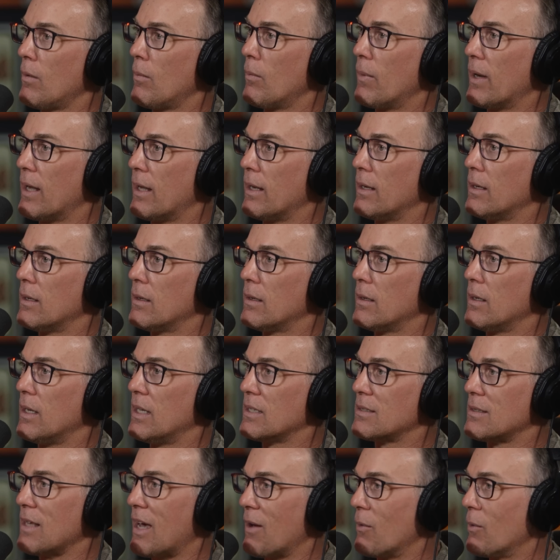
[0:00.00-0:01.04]
but
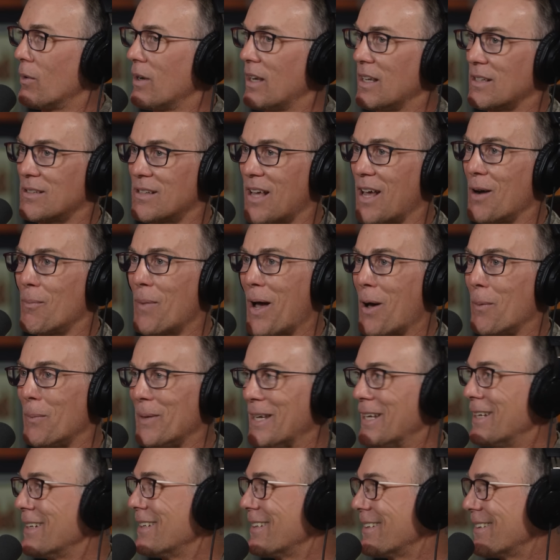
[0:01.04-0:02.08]
it's not about
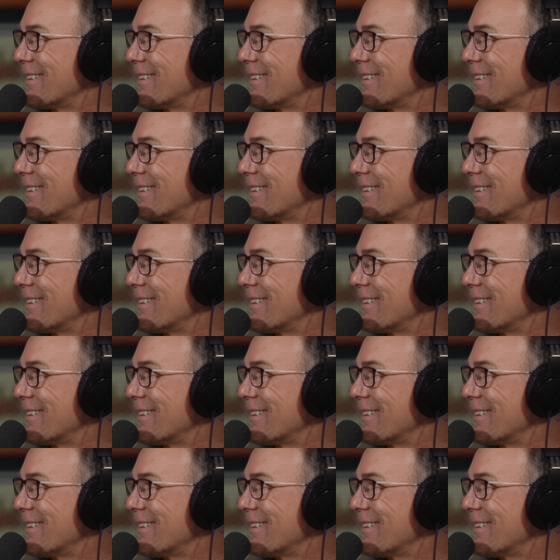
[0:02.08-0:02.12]
me.